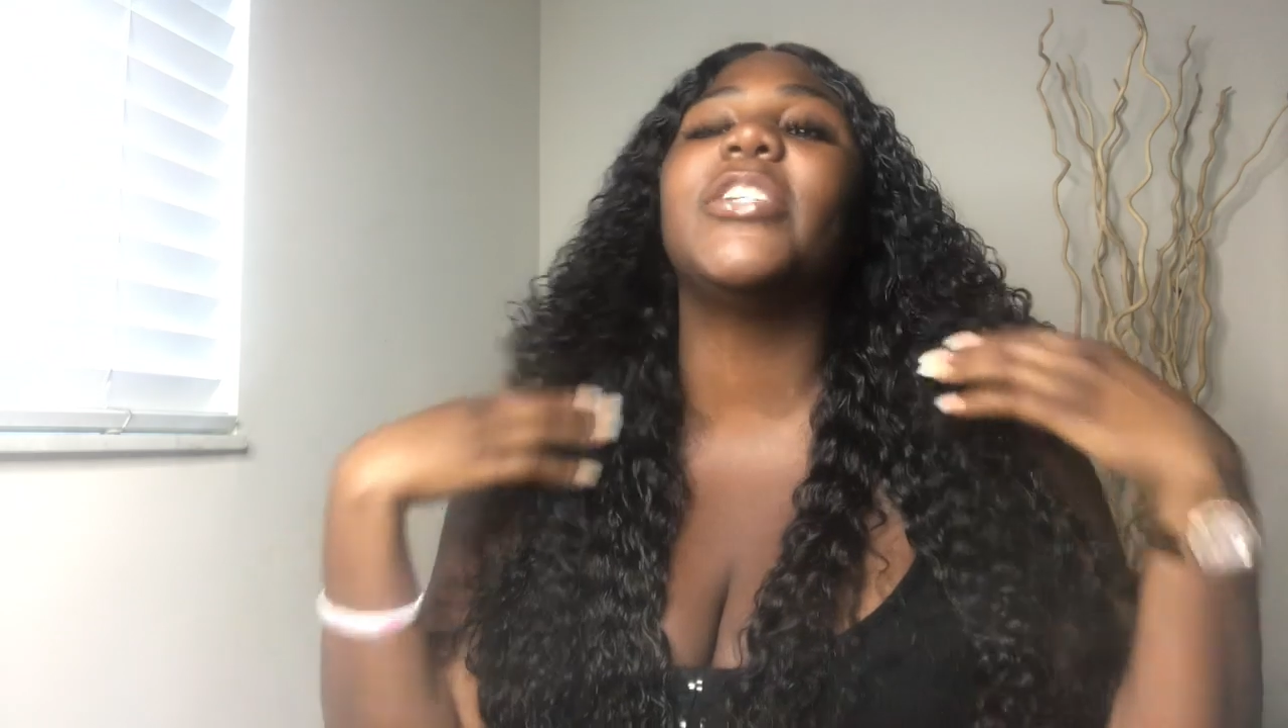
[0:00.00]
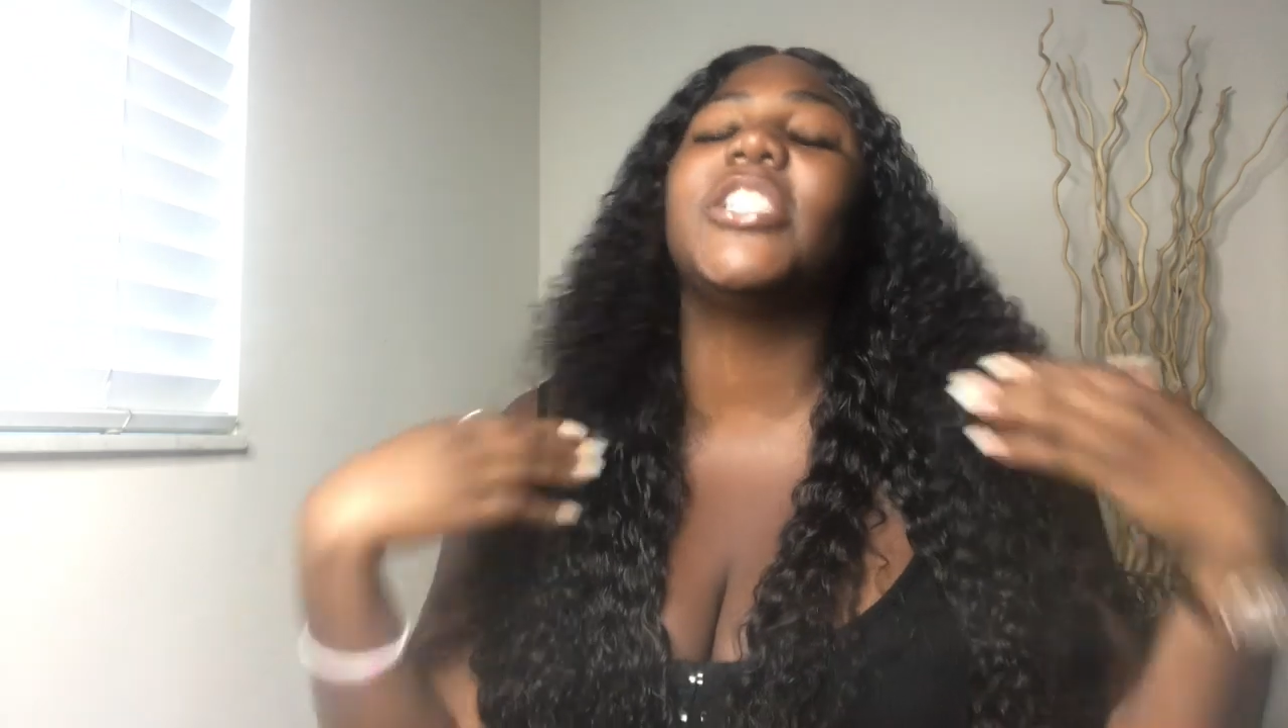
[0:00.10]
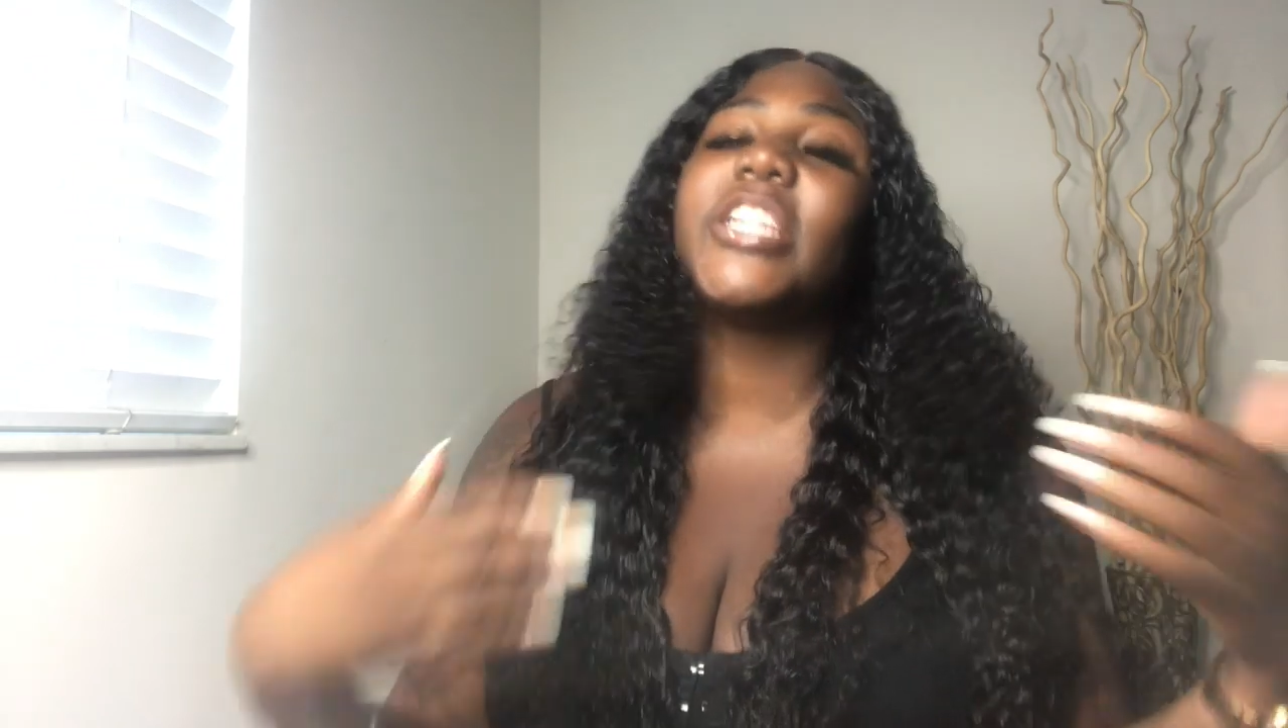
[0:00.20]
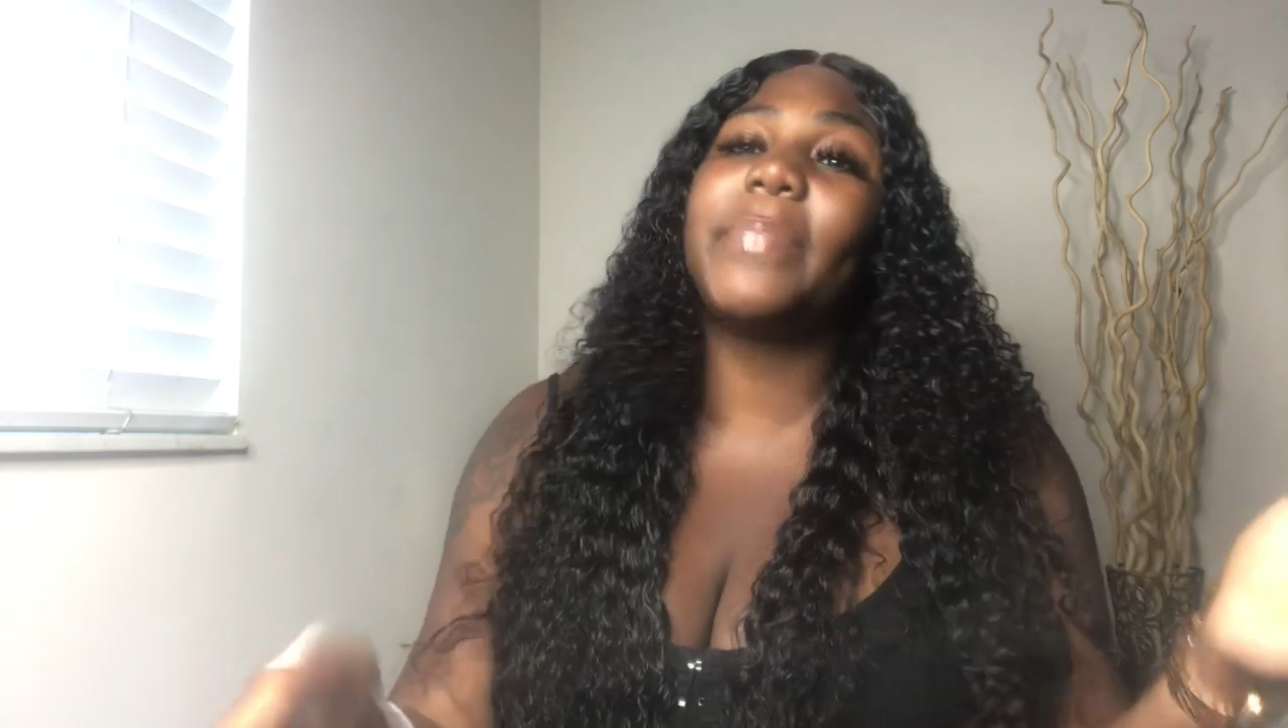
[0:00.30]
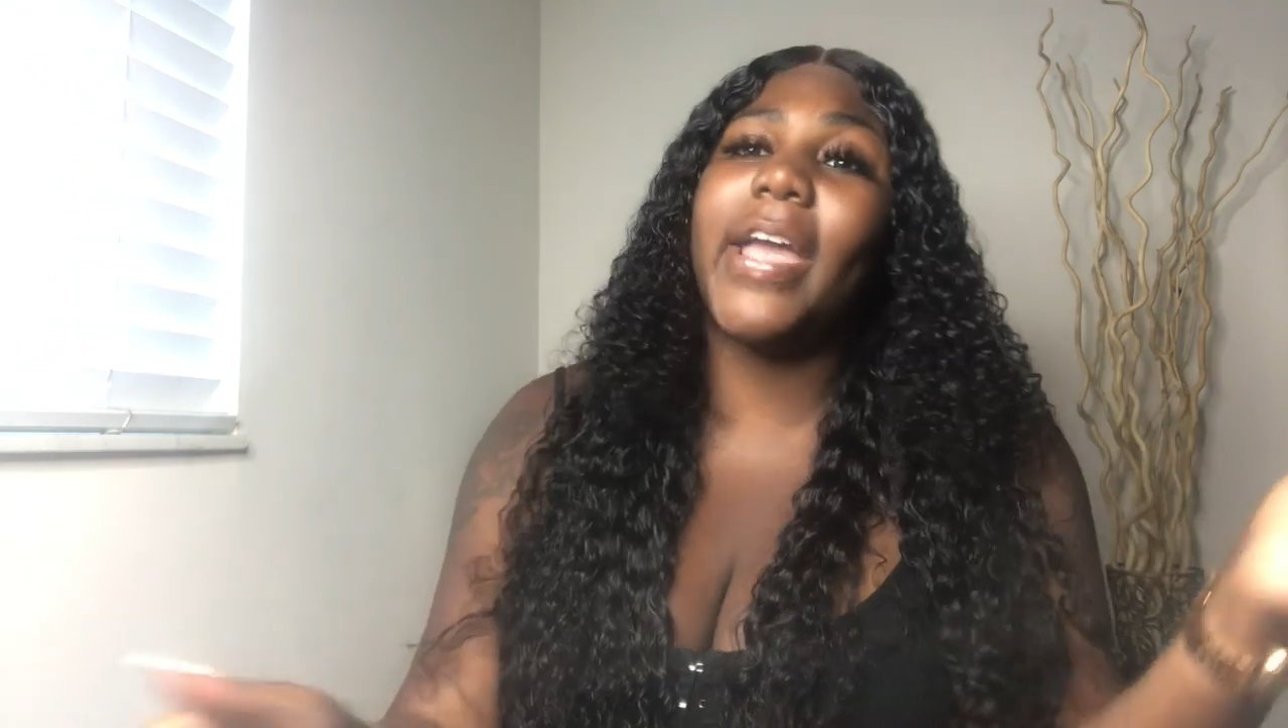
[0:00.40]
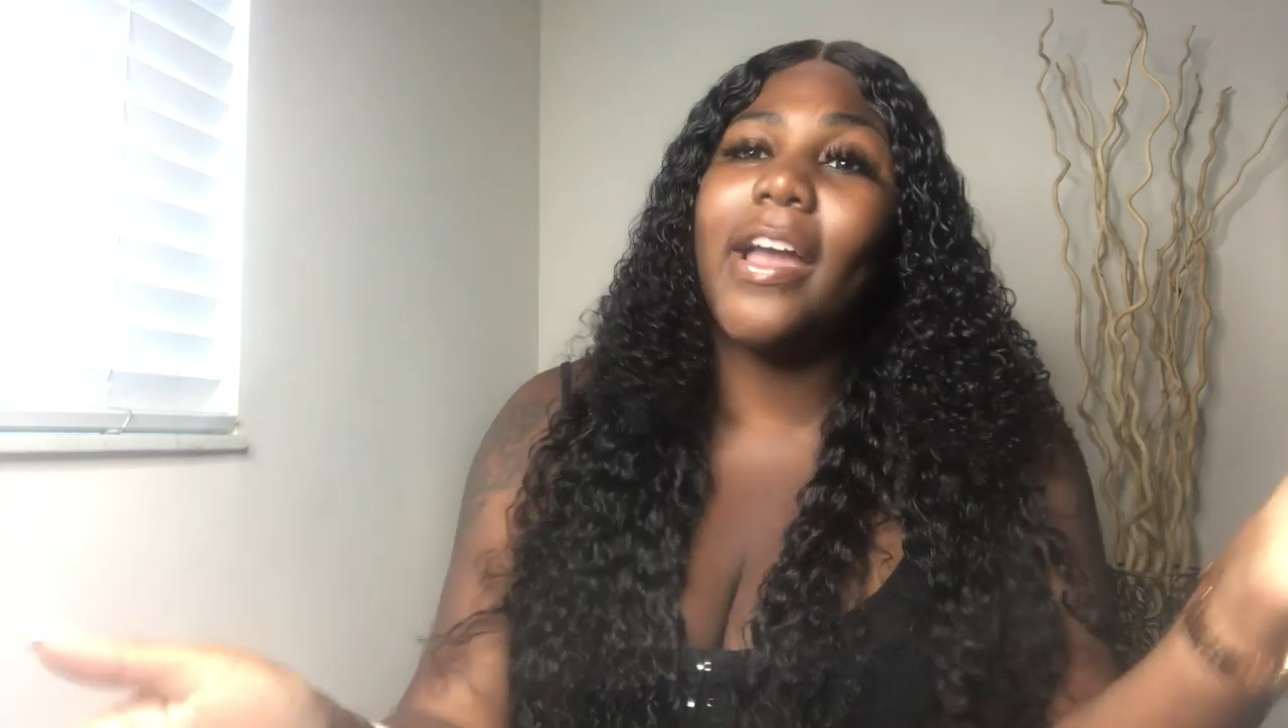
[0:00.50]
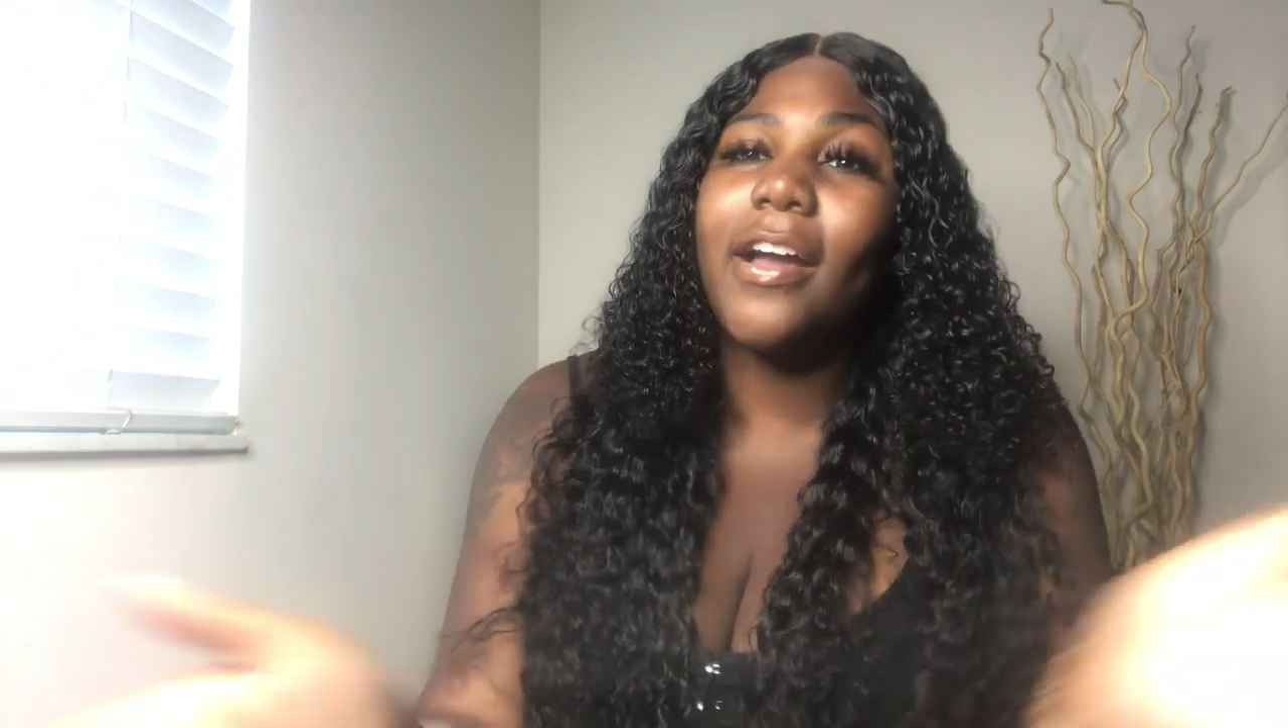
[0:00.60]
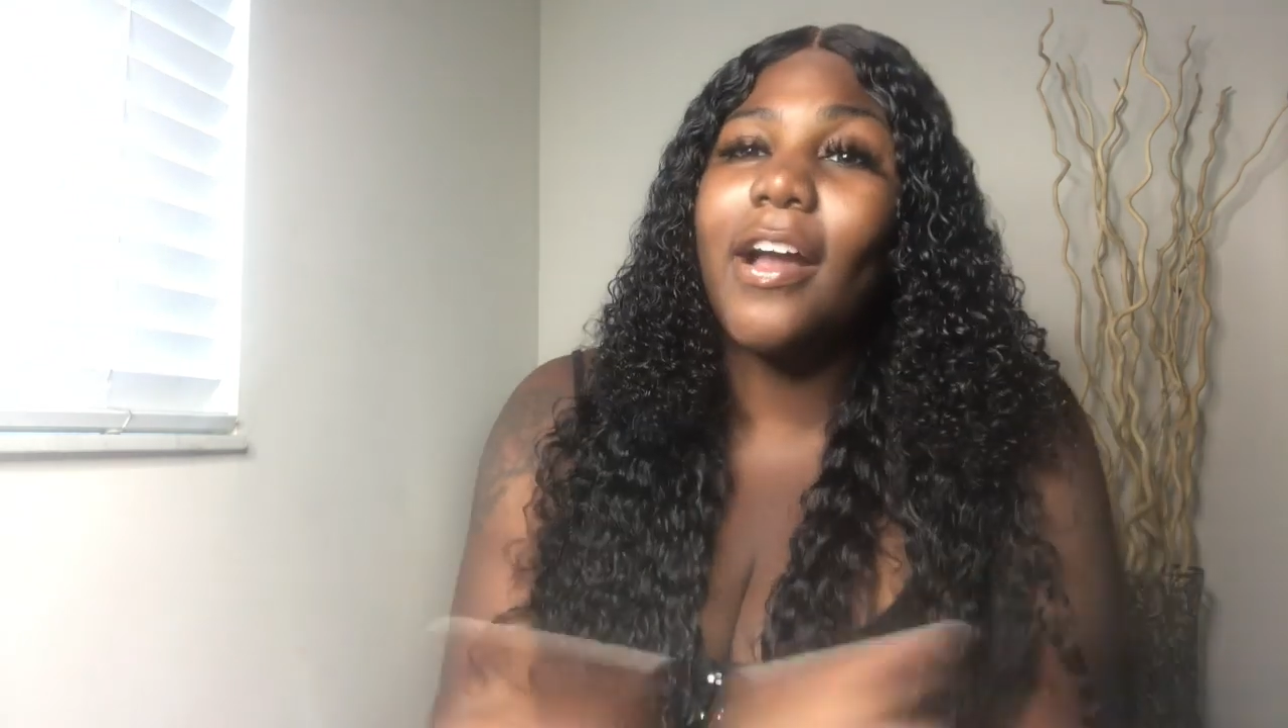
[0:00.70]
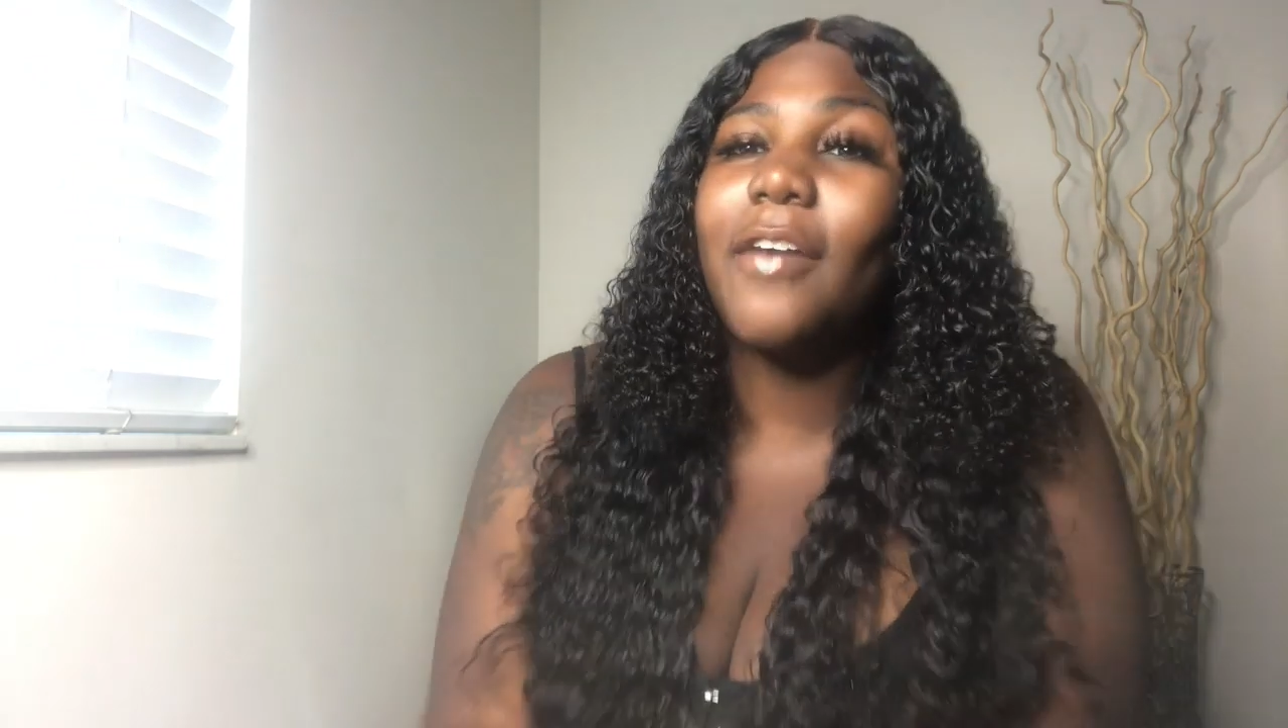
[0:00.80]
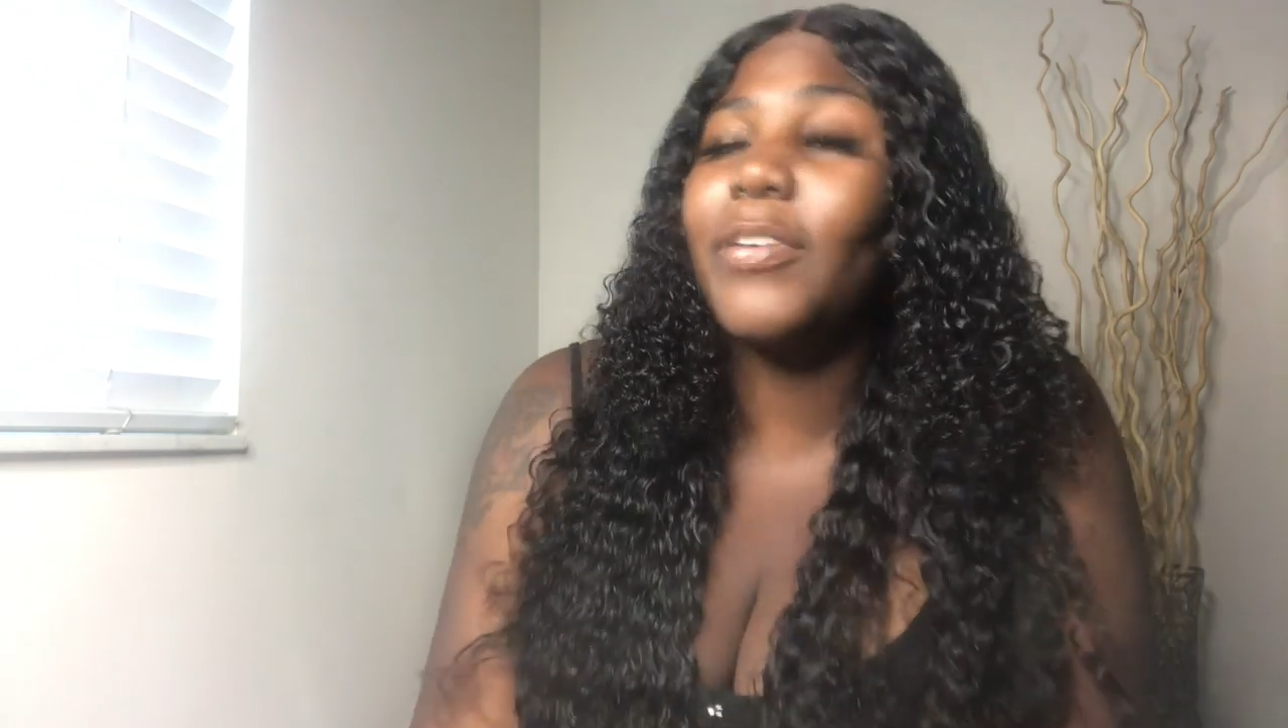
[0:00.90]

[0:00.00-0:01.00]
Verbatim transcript: which pair,